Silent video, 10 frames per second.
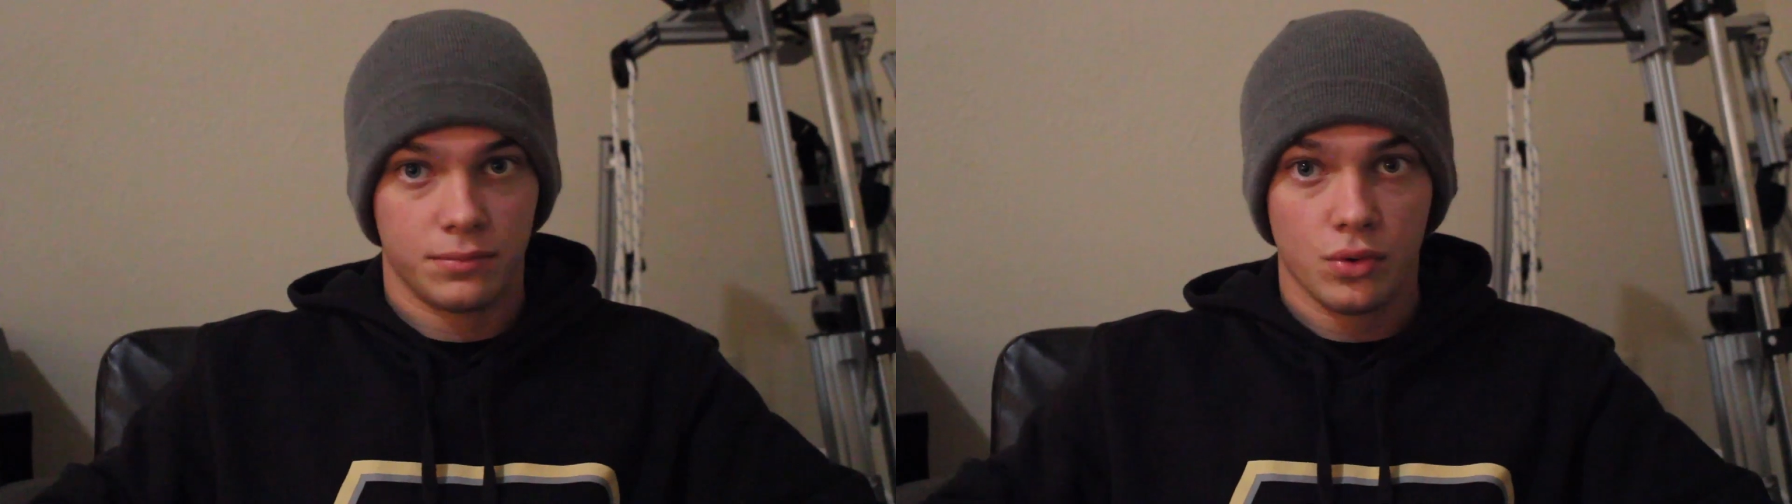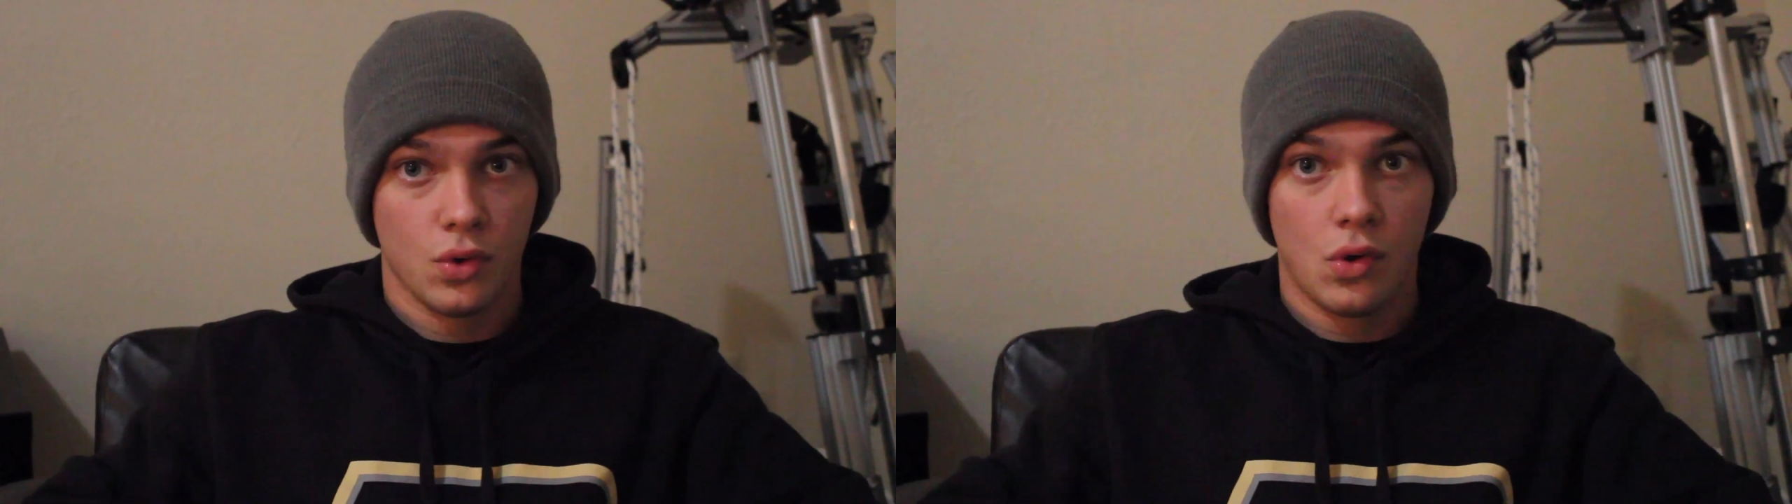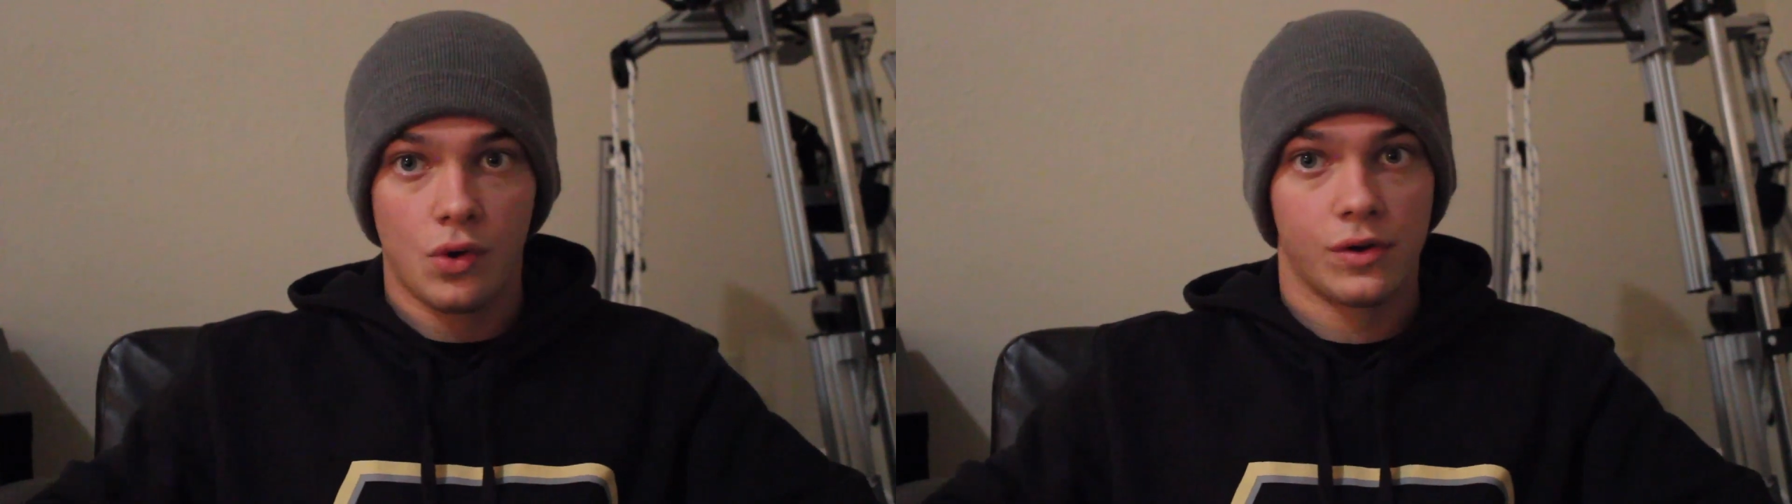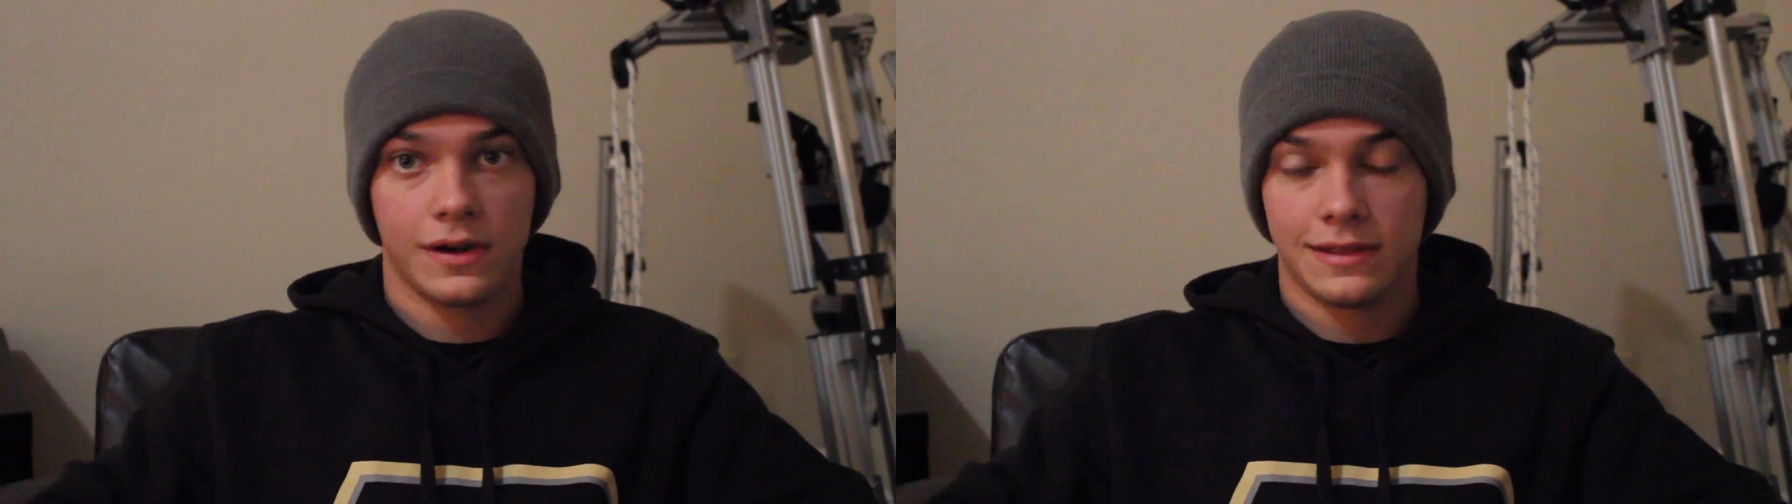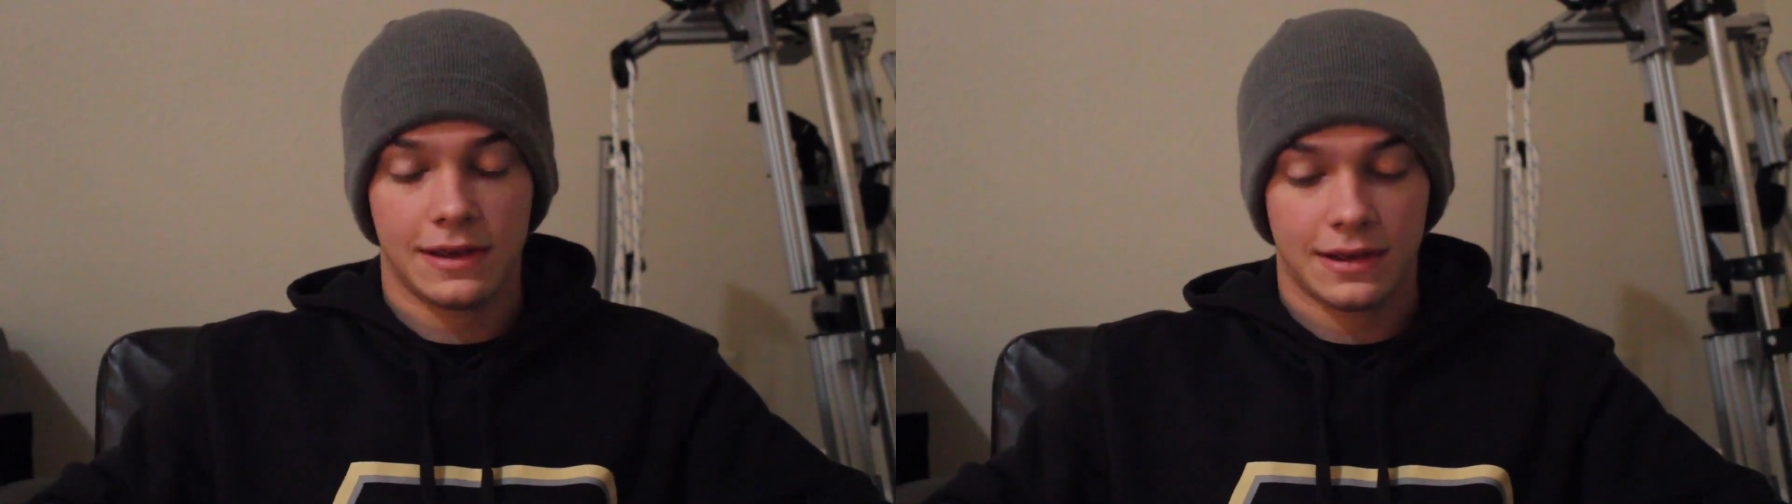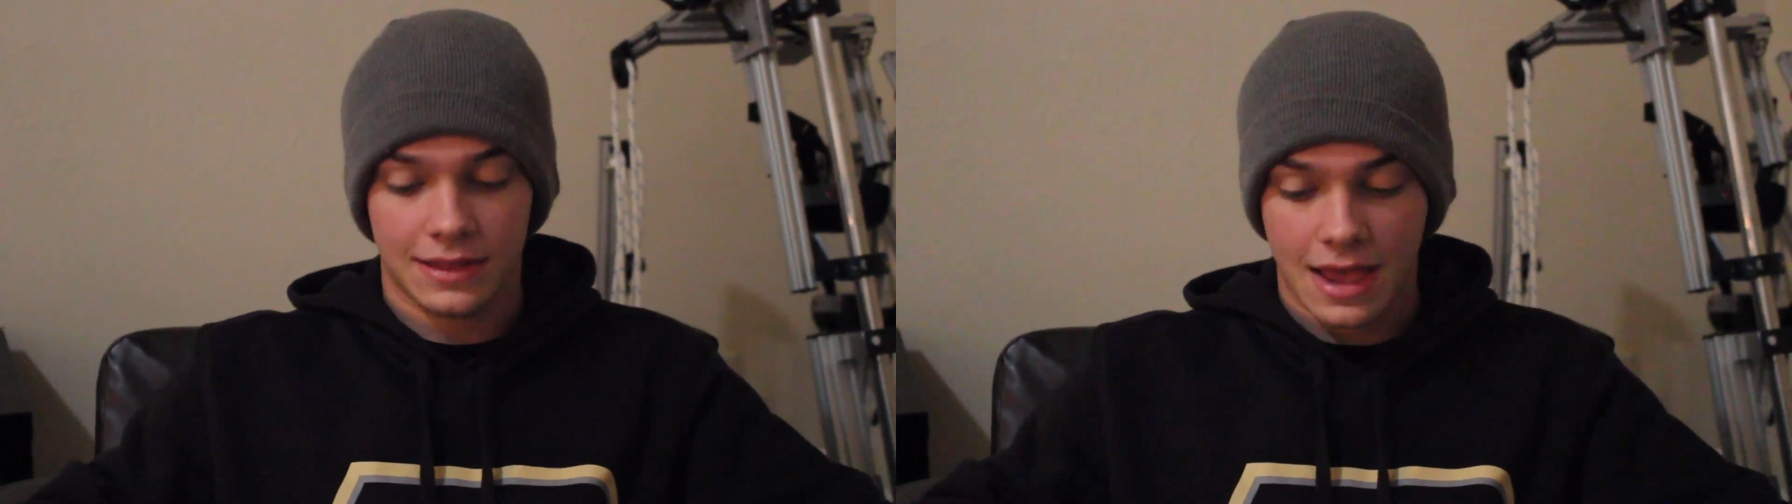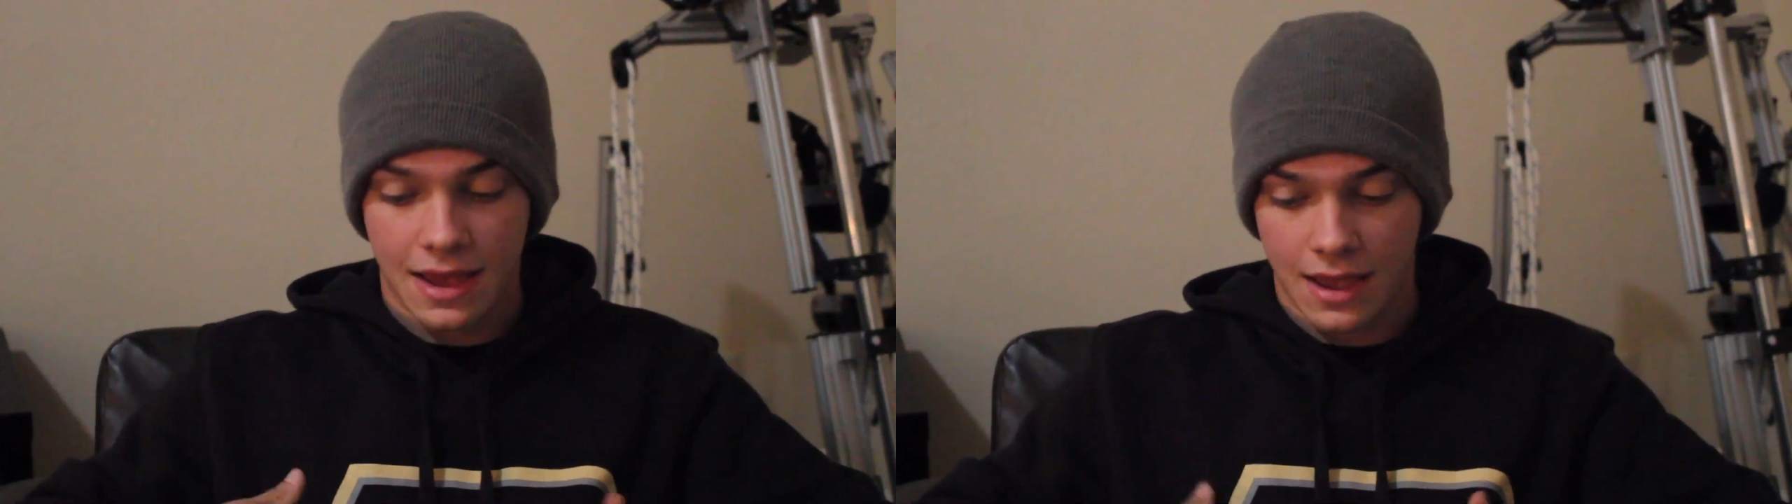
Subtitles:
pool or anything like that,